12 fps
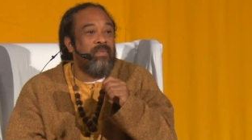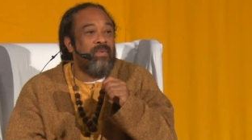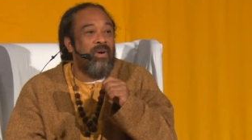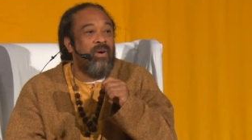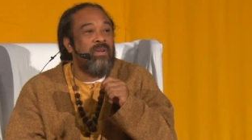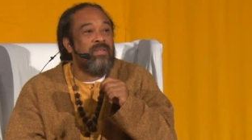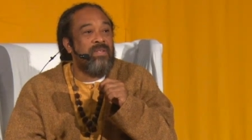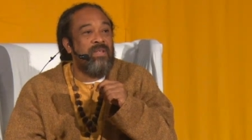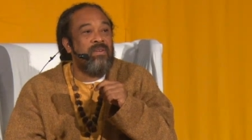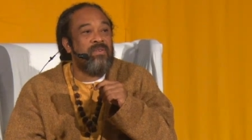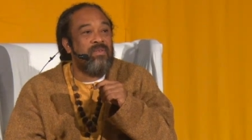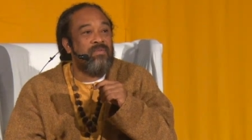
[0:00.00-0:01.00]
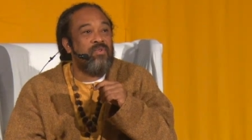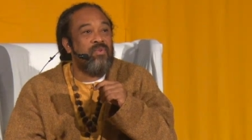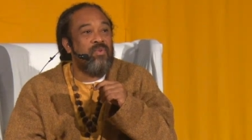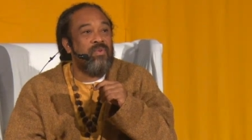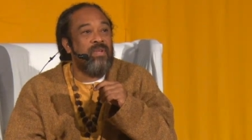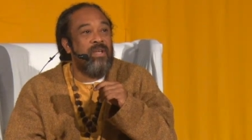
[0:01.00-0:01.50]
For all seekers of
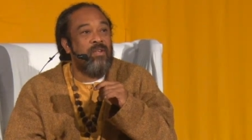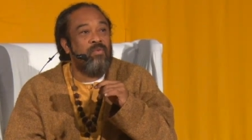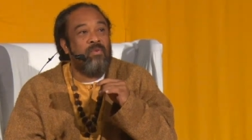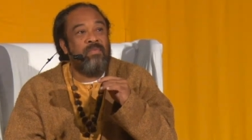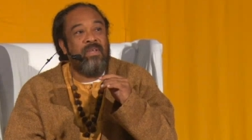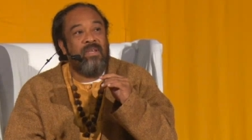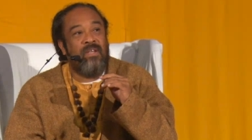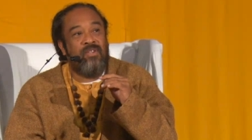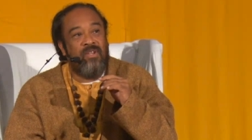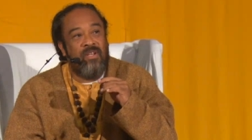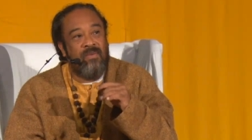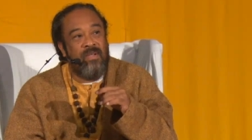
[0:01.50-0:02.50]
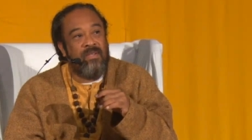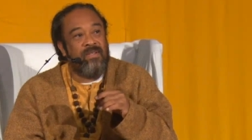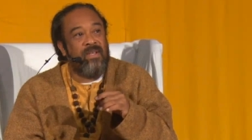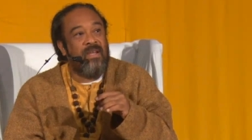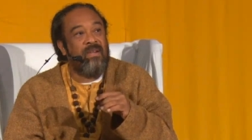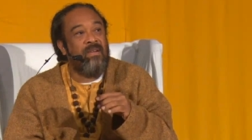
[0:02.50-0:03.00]
truth, it will be a genuine
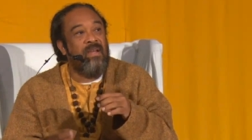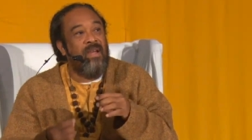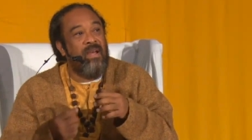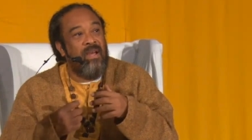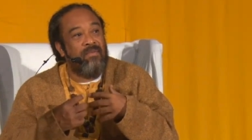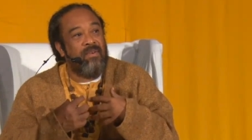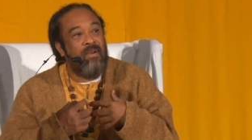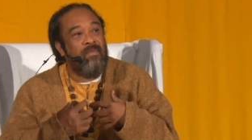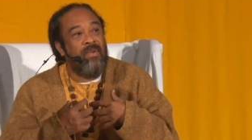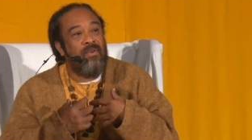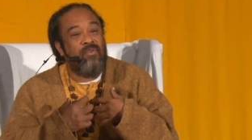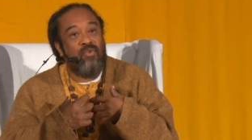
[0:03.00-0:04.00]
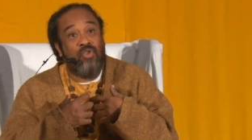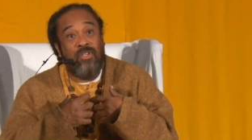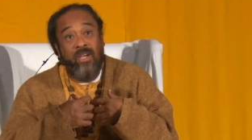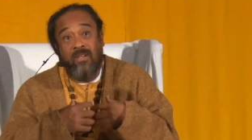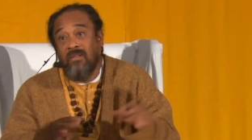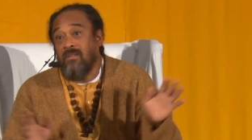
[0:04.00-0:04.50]
desire. I've come here to
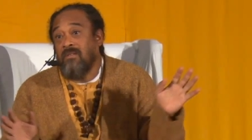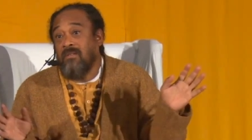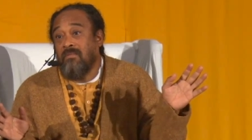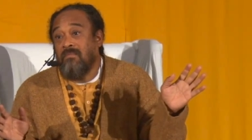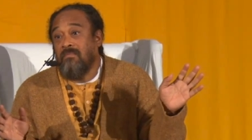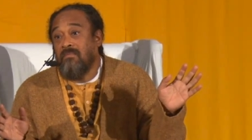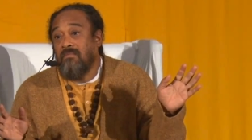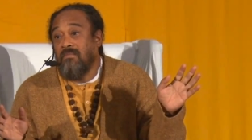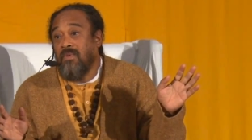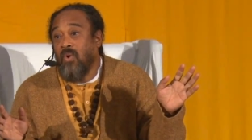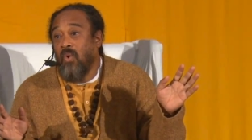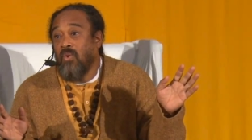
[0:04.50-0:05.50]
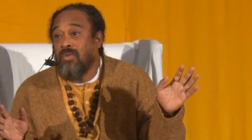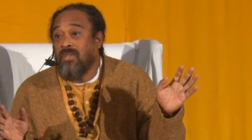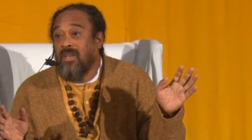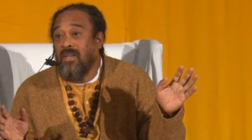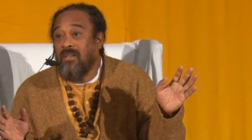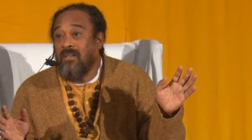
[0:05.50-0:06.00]
shed the old
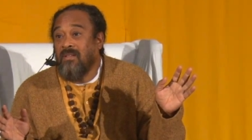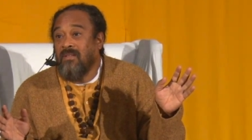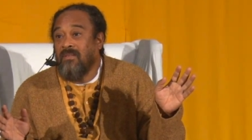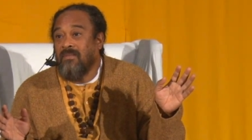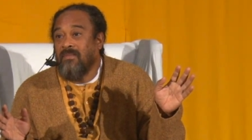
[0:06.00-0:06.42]
skin,